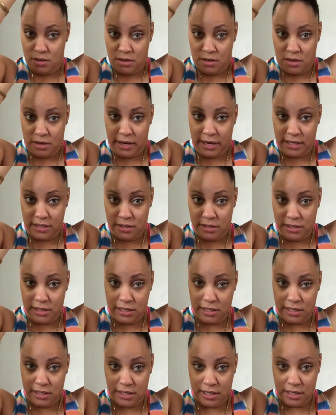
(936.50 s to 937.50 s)
All right, so
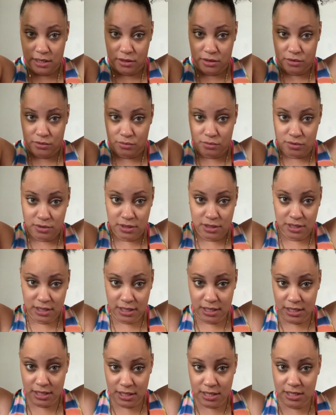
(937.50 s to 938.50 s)
let's get through
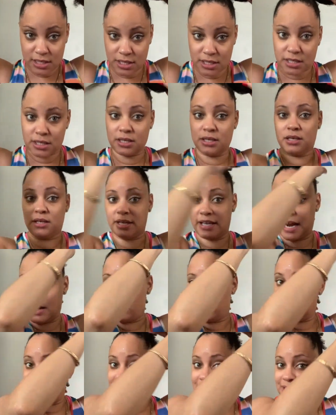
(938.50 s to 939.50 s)
this, and I
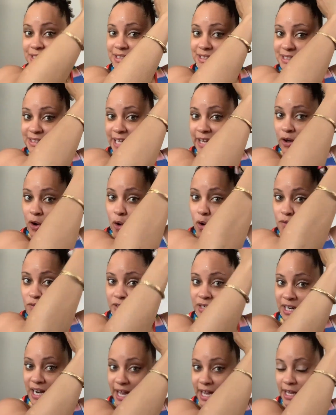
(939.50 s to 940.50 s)
will let this stay
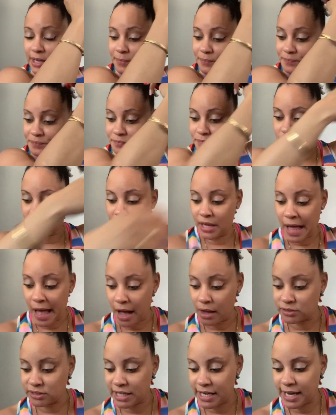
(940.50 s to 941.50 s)
overnight.
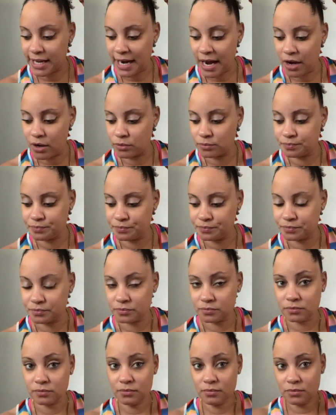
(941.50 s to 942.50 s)
I'll take it out
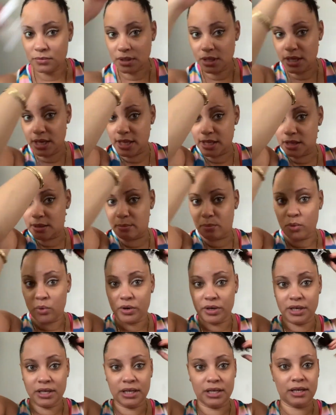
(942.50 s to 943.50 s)
in the
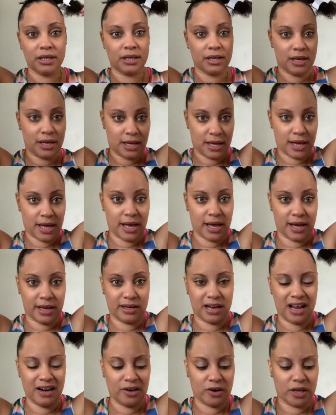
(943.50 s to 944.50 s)
morning, and
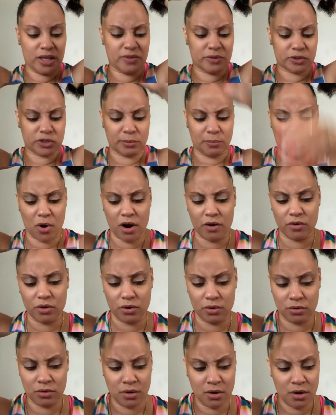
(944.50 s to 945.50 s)
I don't know, either
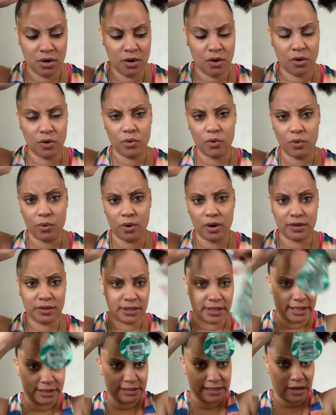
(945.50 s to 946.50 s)
tomorrow or the
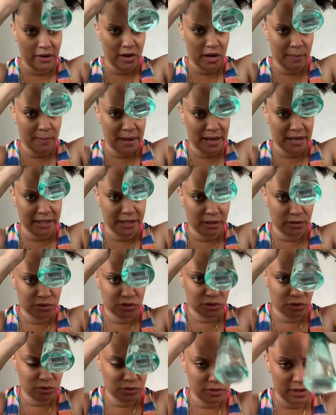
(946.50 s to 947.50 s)
next day I'll come back and I'll
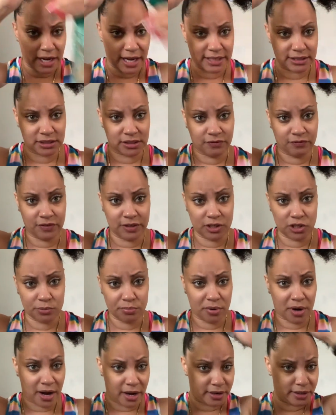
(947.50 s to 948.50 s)
show you guys the finished
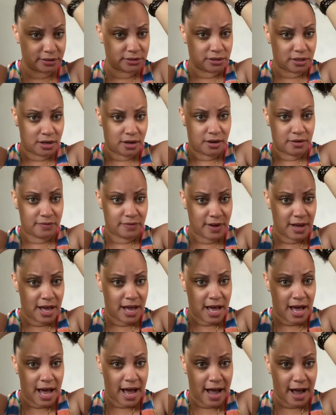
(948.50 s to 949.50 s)
product of
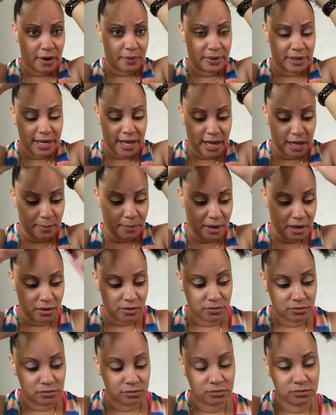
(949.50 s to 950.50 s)
how it came
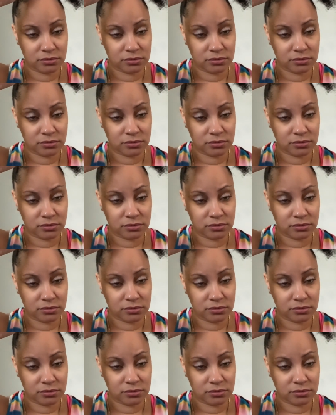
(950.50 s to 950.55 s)
out.